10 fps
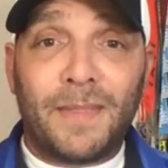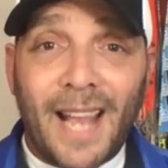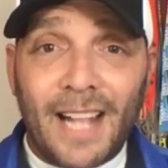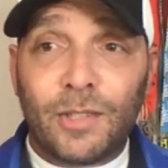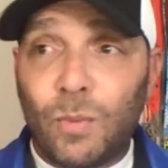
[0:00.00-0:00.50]

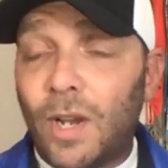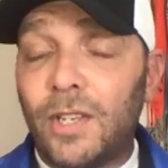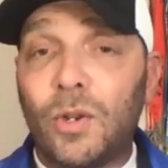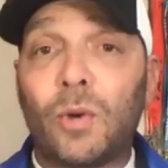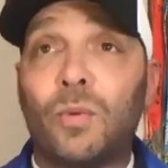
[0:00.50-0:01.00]
That's
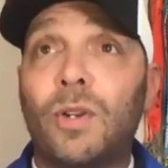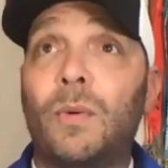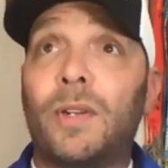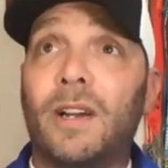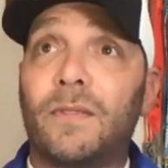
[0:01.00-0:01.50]
what your real
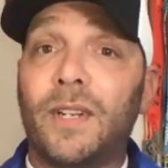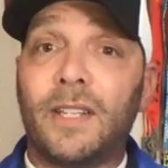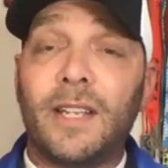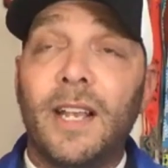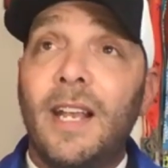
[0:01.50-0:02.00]
recovery
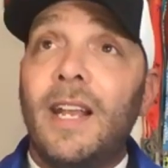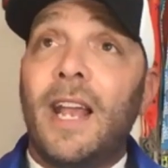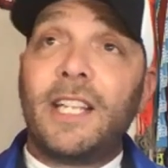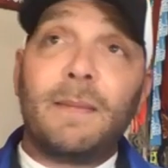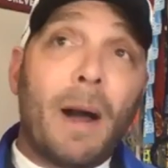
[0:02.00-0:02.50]
is.
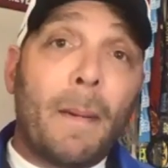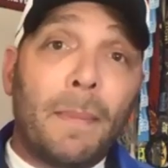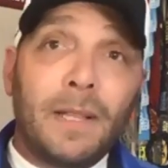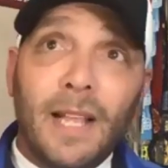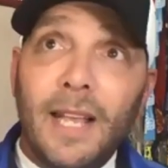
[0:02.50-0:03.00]
It's about
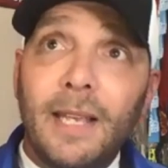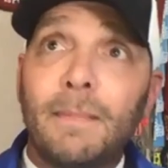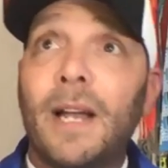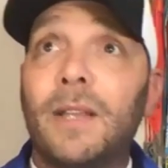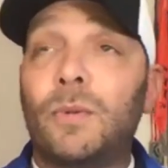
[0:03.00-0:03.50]
playing
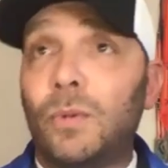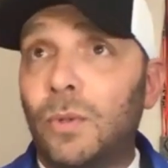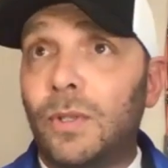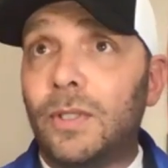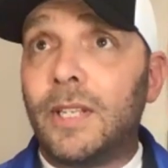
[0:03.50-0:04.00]
by the
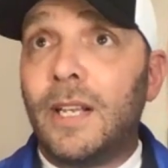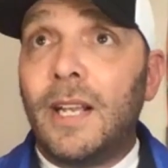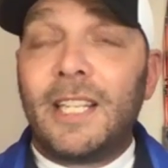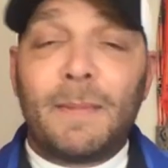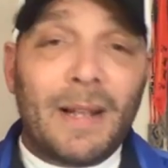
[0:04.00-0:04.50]
rules.
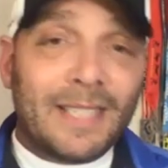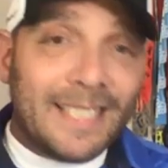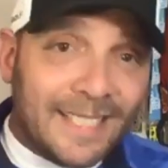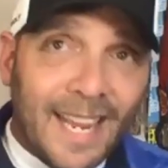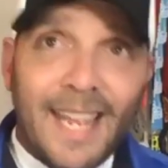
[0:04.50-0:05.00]
It's about
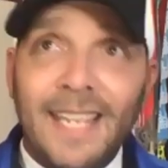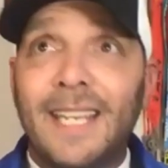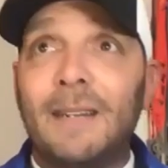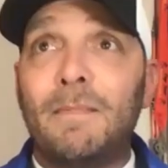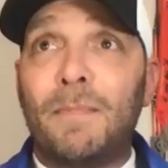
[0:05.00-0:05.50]
staying
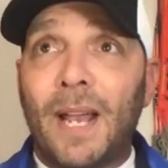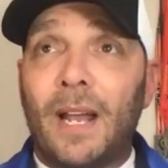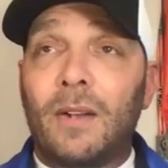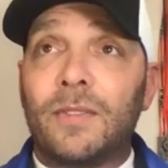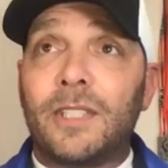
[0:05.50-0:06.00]
in
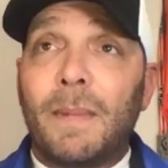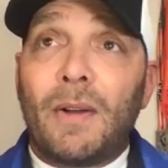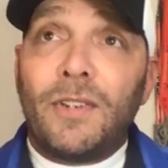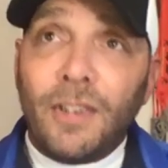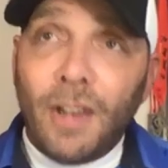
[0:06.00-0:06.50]
bounds. It's
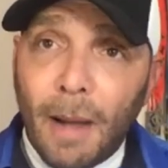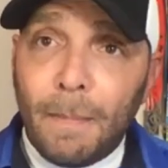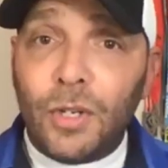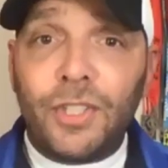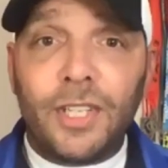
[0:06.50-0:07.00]
about not
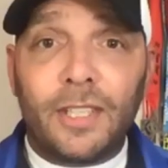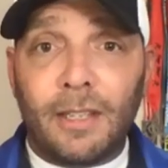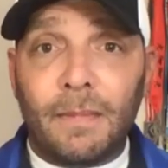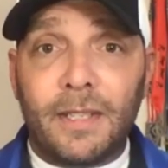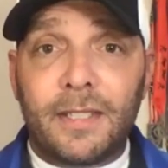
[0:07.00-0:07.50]
pushing
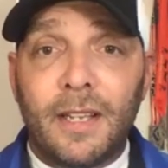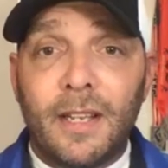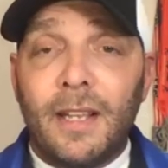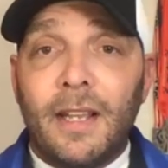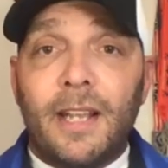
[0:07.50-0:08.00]
limits.
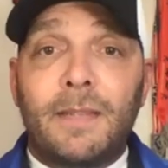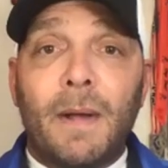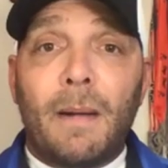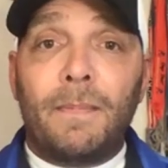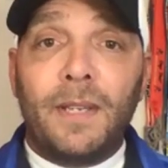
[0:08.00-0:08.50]
It's
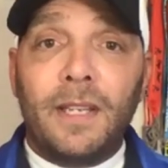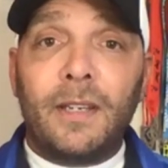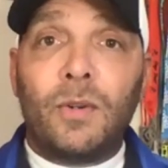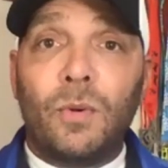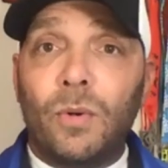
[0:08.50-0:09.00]
about
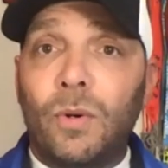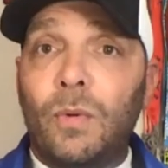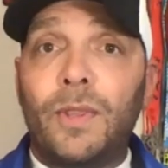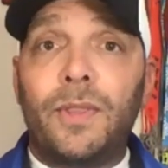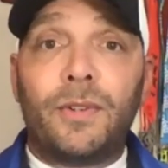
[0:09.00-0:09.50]
being cool
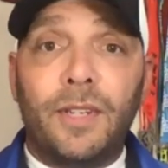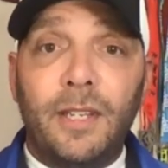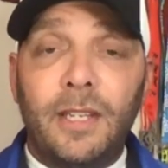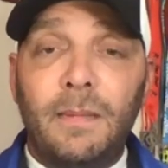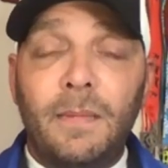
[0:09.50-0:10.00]
with your
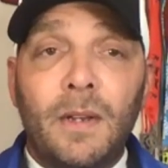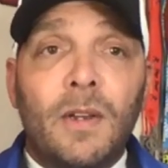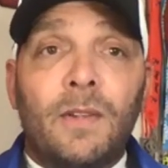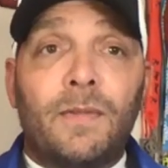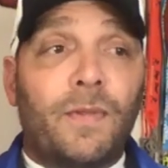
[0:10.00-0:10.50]
team
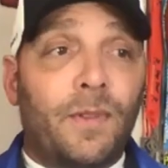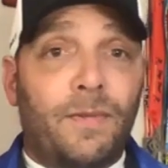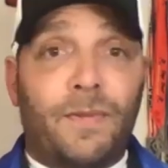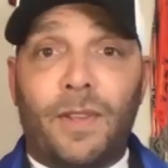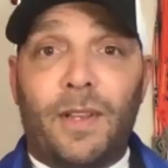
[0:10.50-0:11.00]

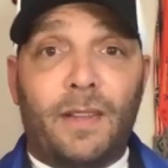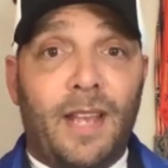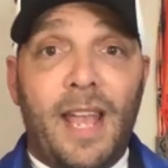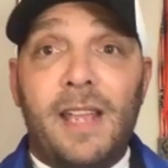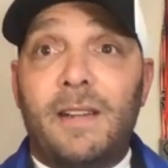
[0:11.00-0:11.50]
for
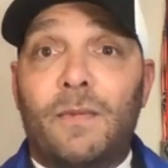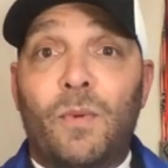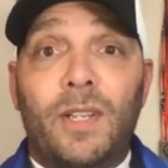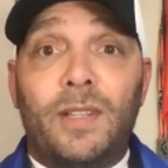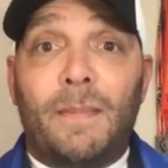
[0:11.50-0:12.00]
the aid of
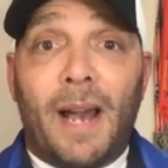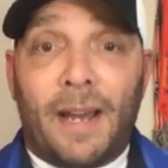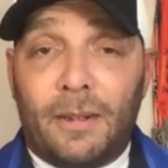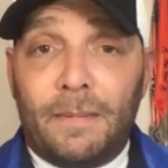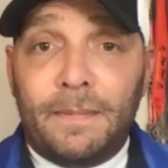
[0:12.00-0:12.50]
winning the
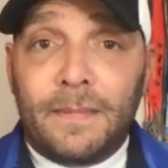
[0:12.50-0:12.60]
battle.